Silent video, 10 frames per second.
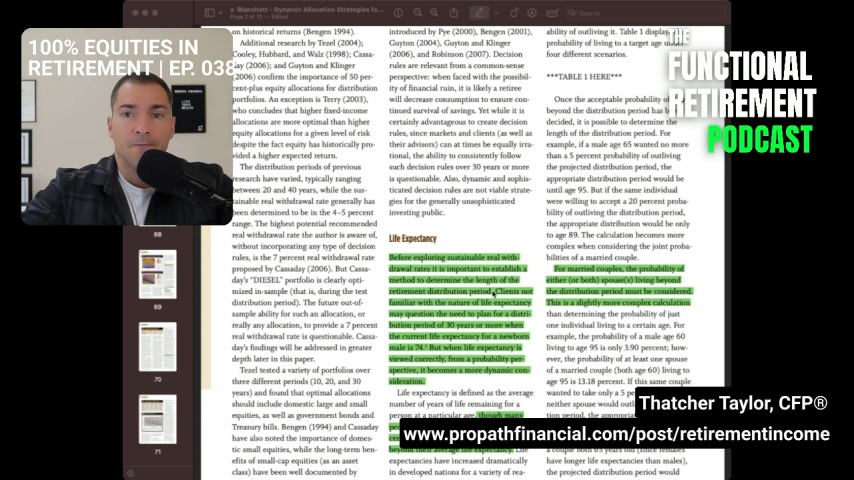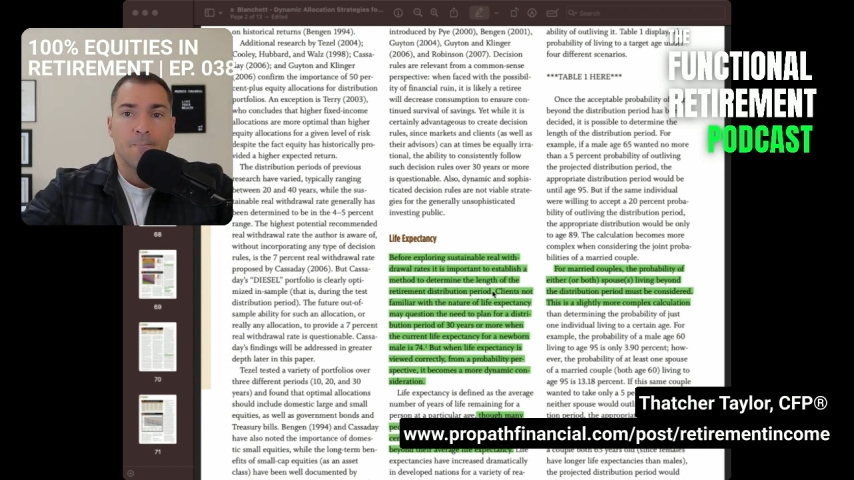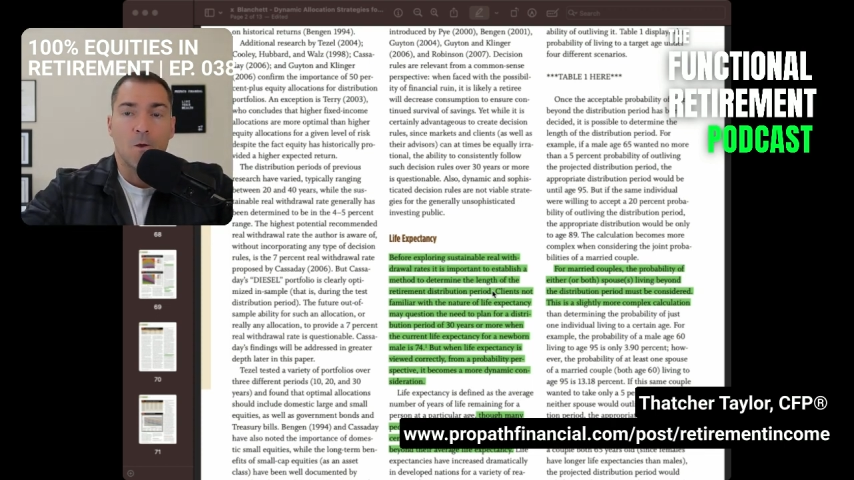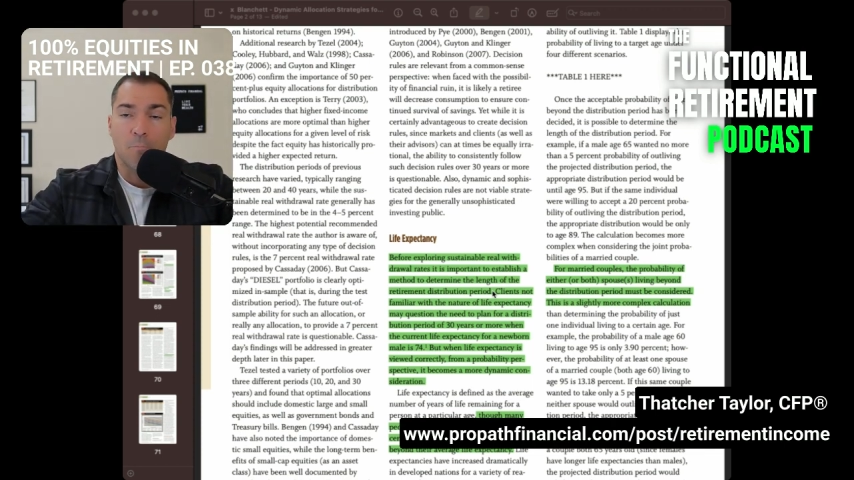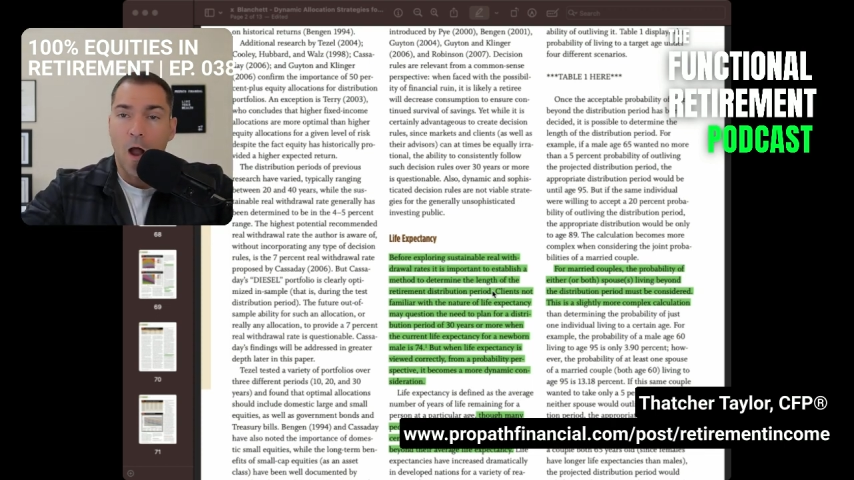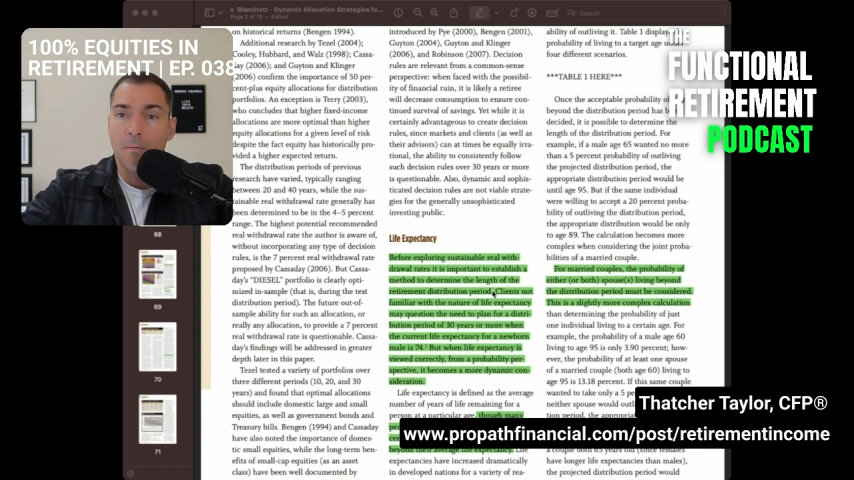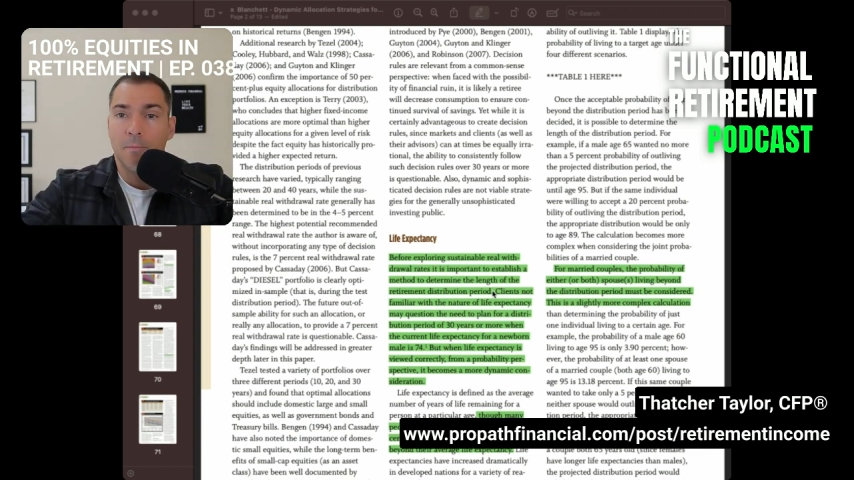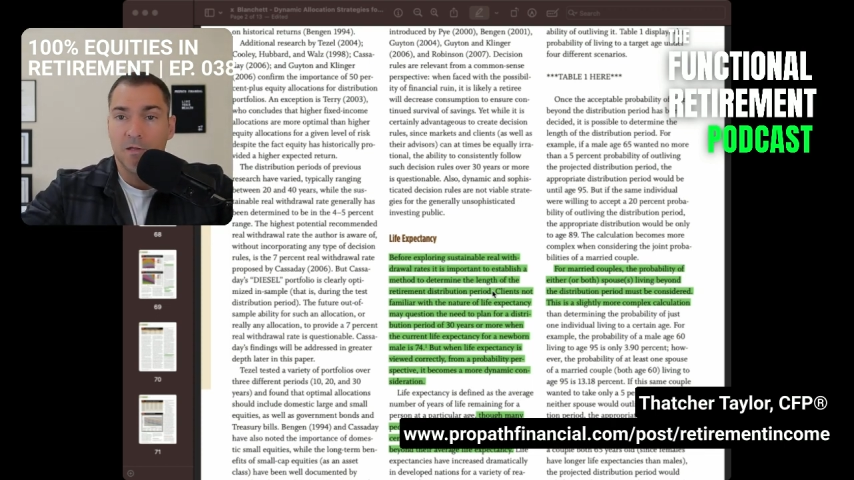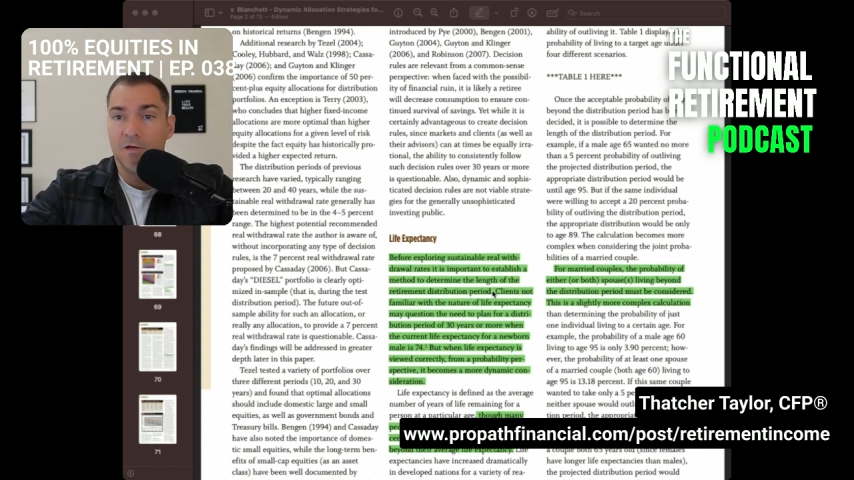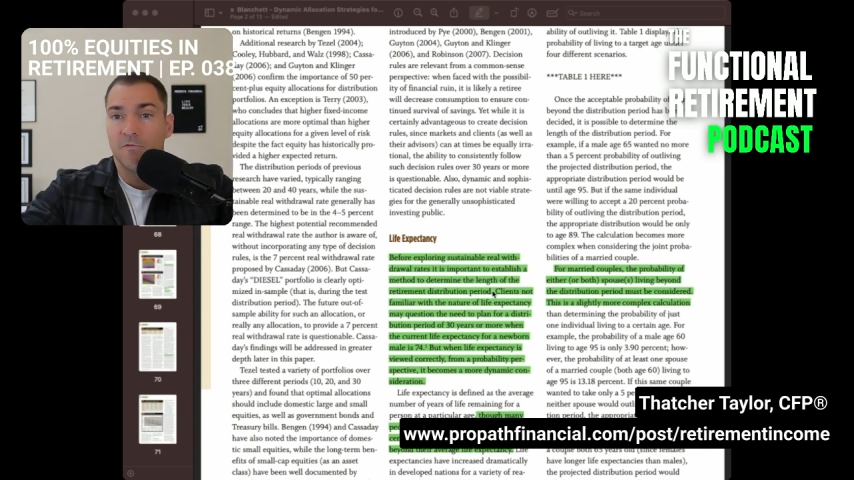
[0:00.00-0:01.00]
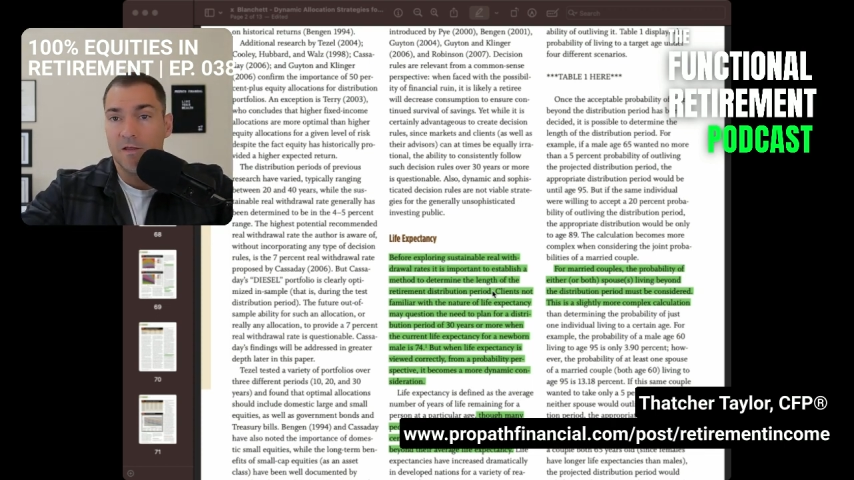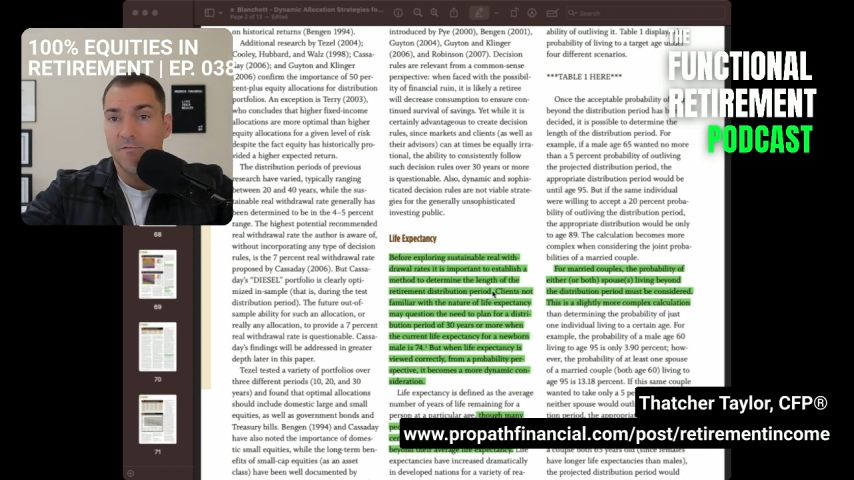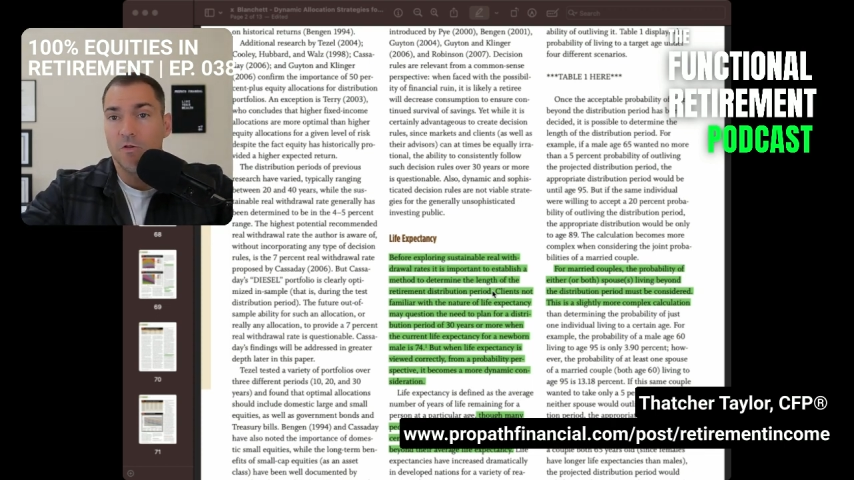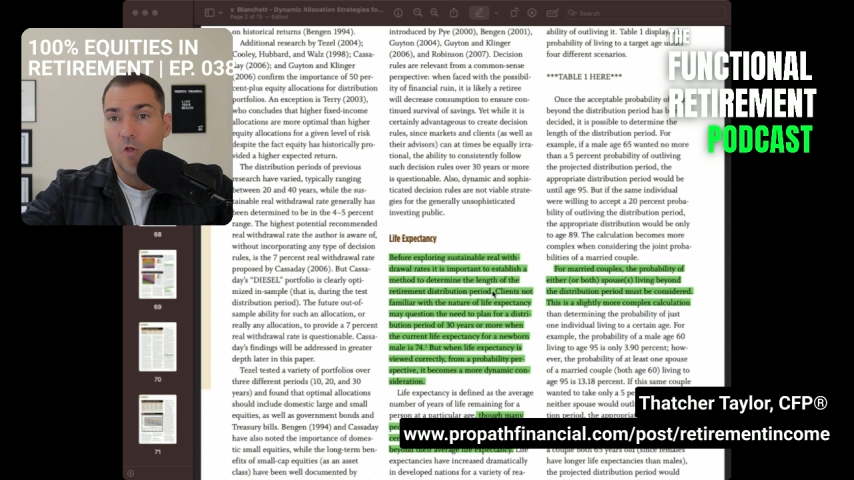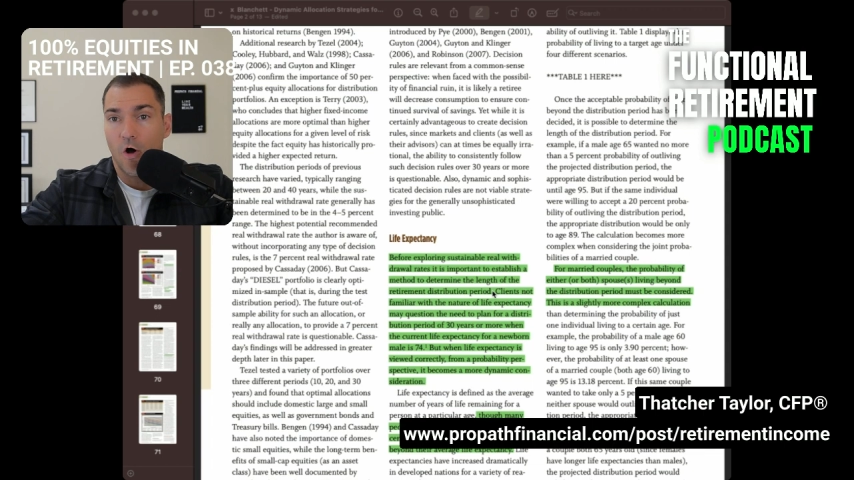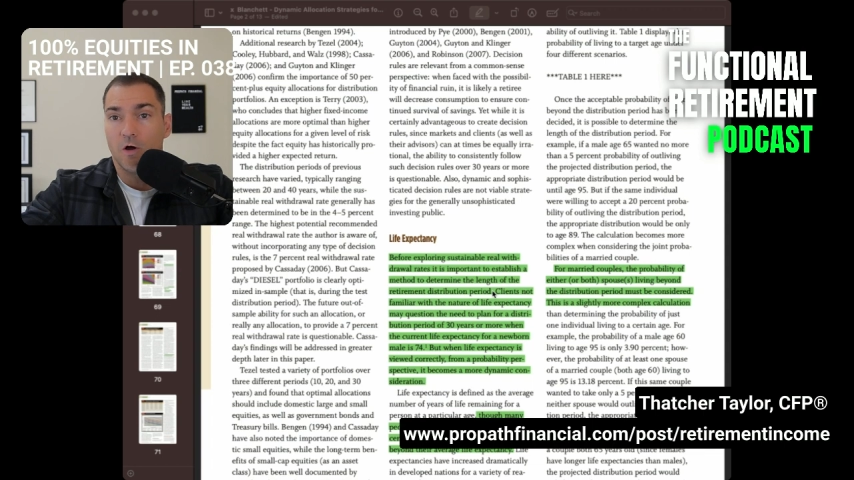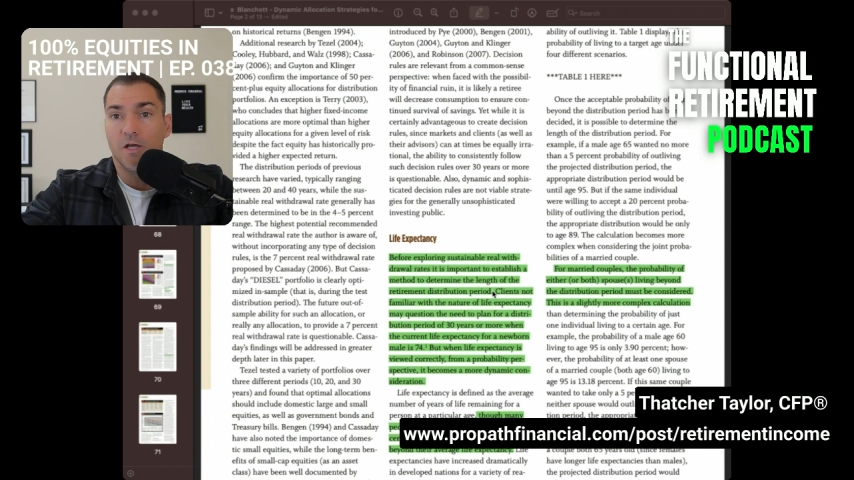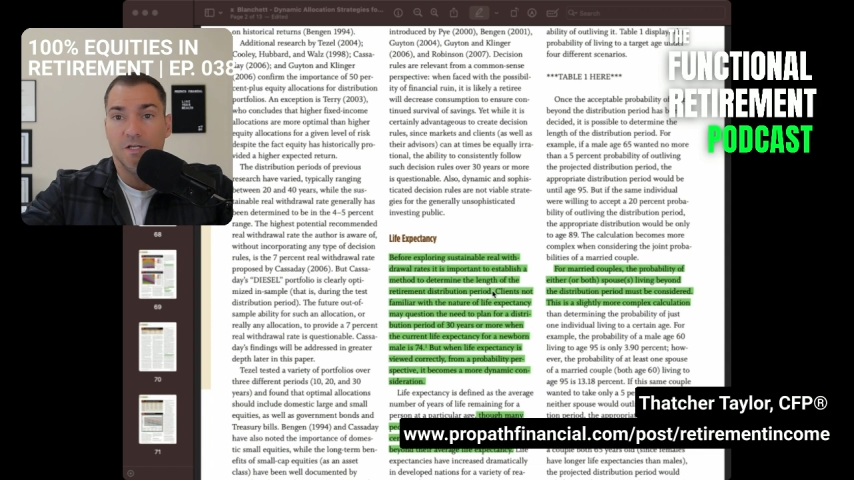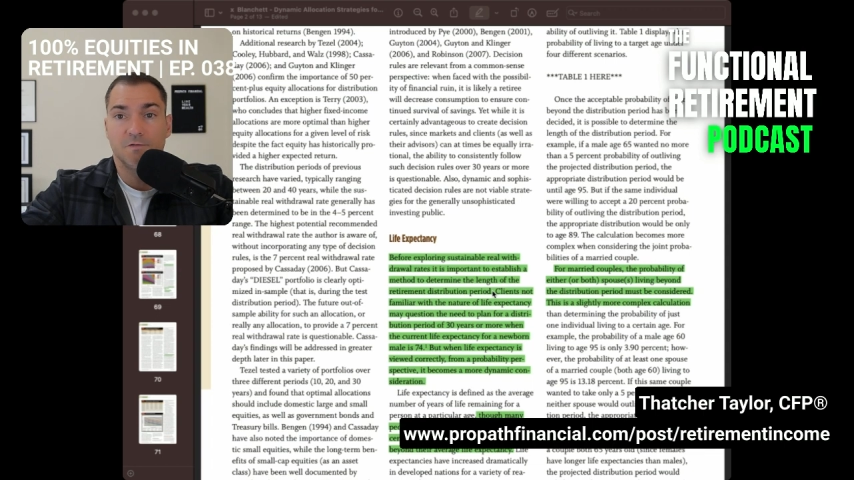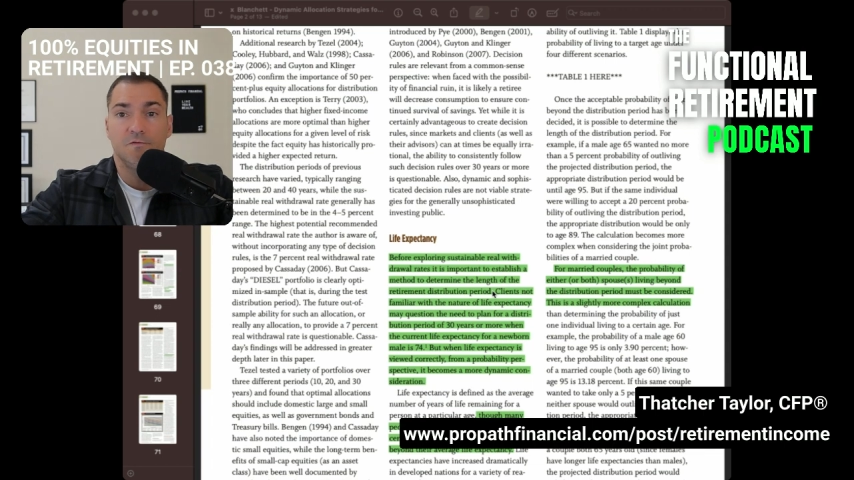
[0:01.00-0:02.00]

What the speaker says: your probability of living long is